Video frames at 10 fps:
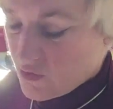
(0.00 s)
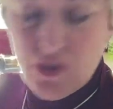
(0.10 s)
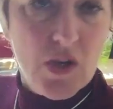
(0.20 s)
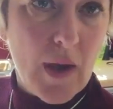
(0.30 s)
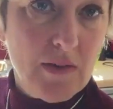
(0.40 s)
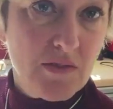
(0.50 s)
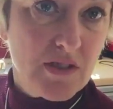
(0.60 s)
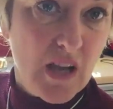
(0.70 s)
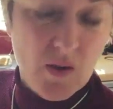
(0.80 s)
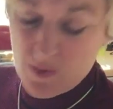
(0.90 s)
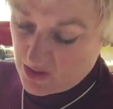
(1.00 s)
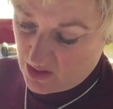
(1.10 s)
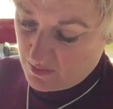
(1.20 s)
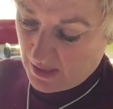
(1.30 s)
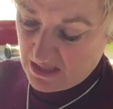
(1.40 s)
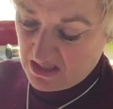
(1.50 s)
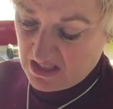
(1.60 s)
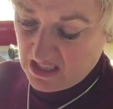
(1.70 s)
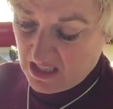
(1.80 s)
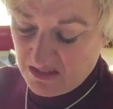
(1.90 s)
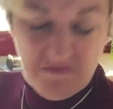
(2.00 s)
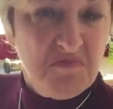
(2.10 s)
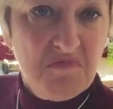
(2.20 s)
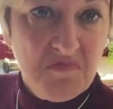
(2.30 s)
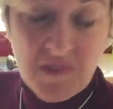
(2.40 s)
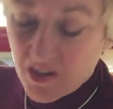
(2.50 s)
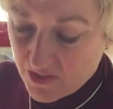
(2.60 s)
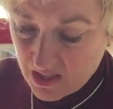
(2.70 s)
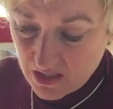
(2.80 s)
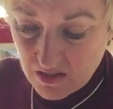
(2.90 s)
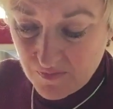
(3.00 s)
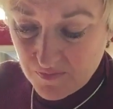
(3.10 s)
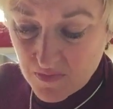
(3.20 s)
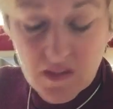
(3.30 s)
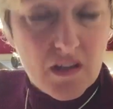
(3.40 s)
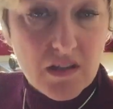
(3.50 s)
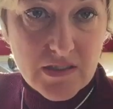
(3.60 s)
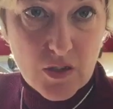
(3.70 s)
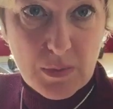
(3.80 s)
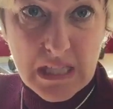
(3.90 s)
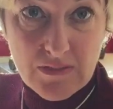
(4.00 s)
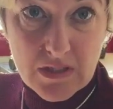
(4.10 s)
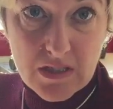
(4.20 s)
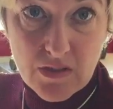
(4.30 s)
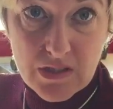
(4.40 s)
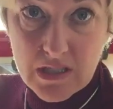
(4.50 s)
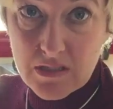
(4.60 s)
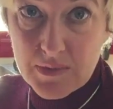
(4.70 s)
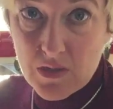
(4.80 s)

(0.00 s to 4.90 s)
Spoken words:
2/8 lower, which is basically nothing, I'll still be 11 stone 6 something.